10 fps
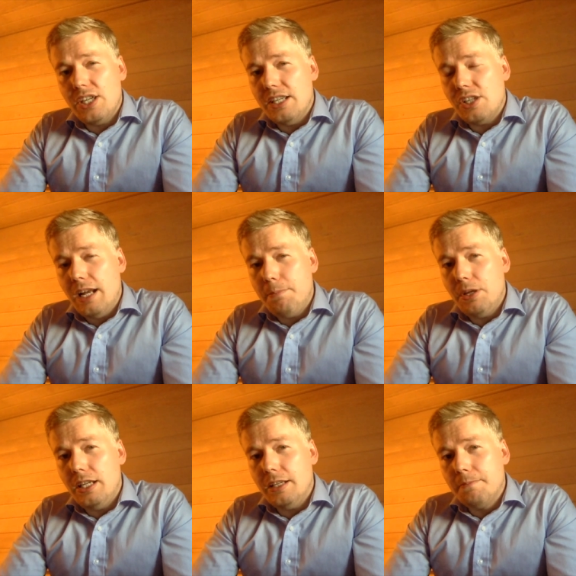change
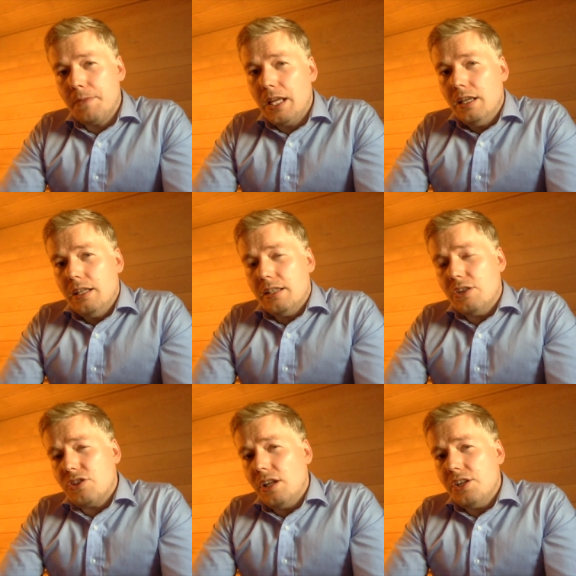happening,
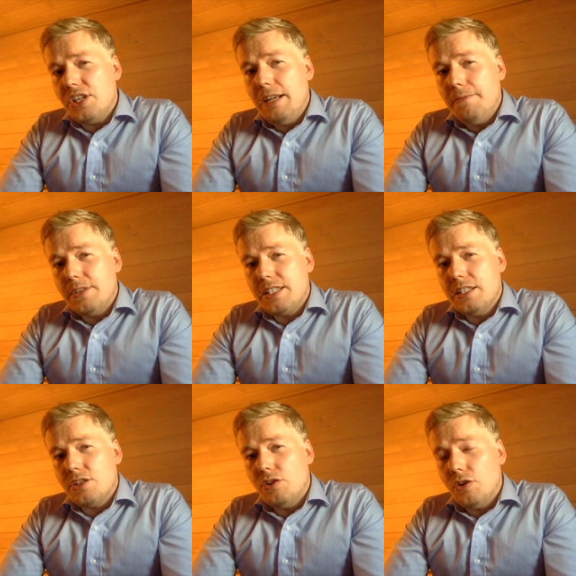there's a large
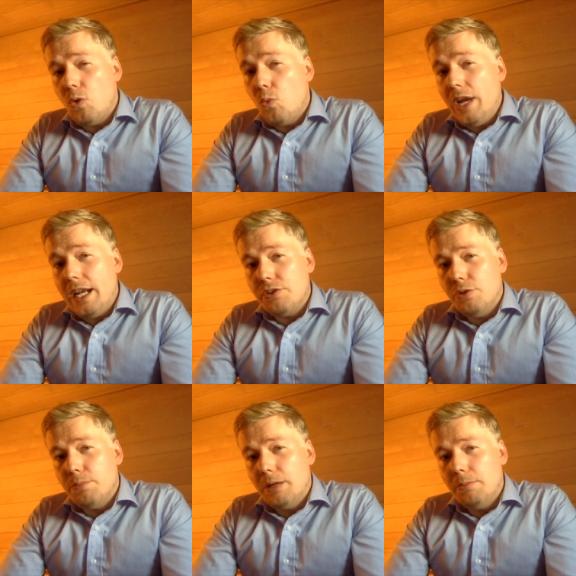emphasis on where
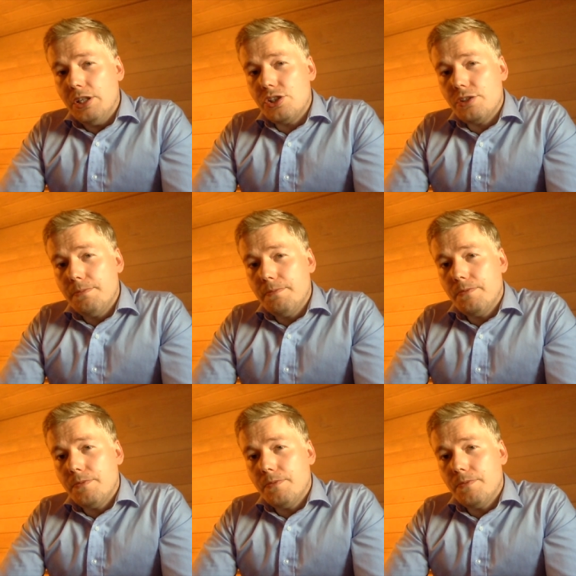you publish.